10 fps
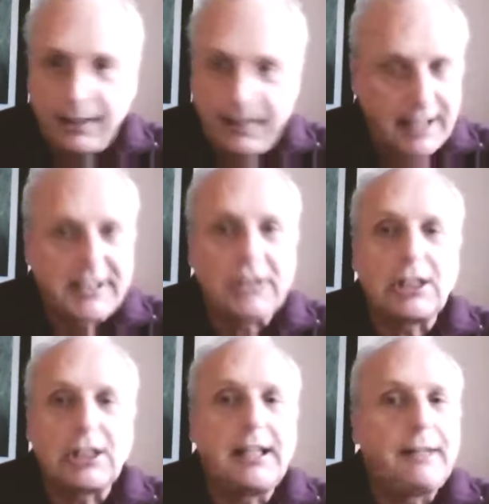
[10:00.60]

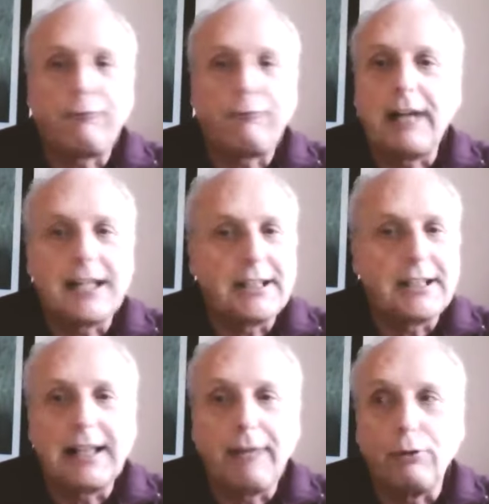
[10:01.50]
essentially flat and
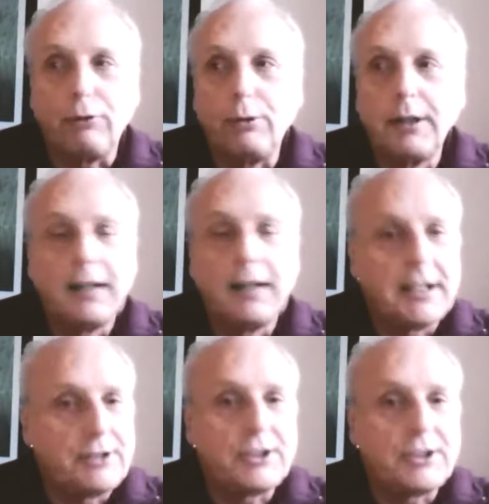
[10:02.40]
level. As
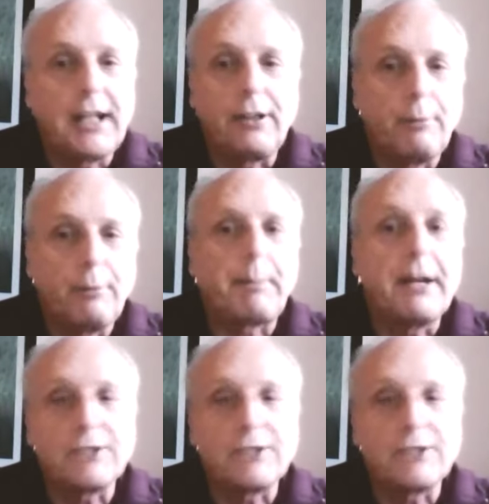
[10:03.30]
you say, you're bouncing